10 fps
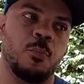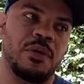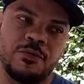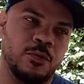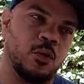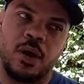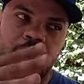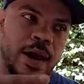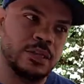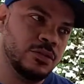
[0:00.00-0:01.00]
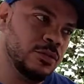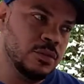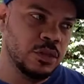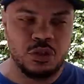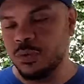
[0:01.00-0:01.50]
before I got into
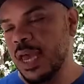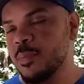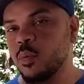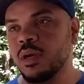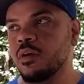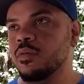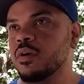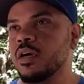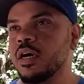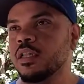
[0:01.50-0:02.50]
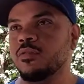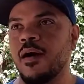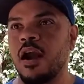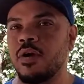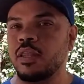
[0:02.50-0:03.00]
the shoe game or whatever, the
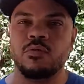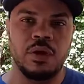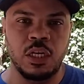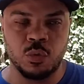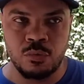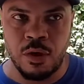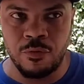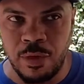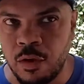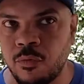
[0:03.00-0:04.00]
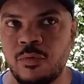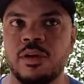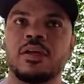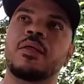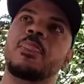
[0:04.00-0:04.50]
Fire Red 3s were my
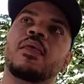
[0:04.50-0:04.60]
favorite